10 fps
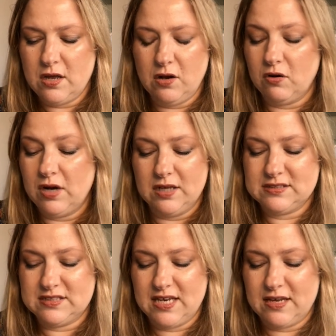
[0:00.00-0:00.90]
long
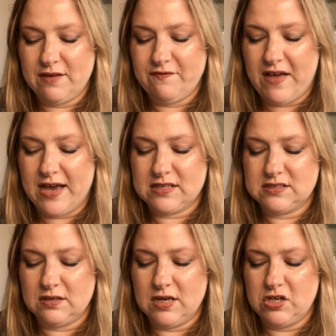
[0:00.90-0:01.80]
lasting
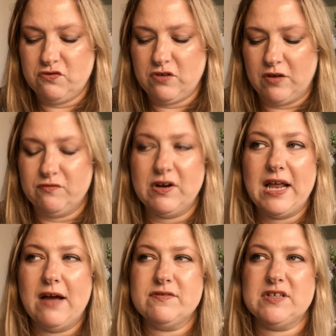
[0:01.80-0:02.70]
effect and you don't really
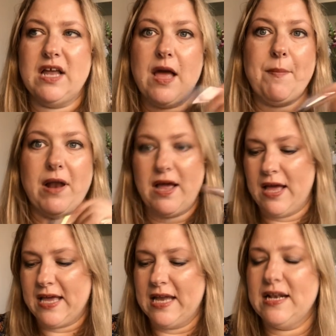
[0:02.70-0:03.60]
have to like apply
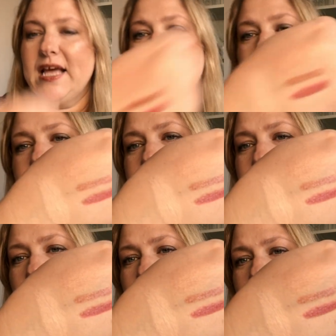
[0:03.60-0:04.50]
it again later in the
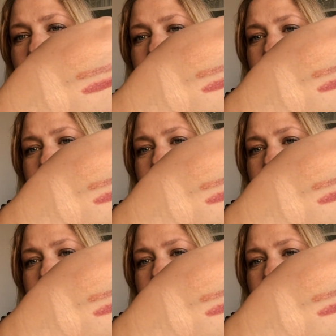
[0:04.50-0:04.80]
day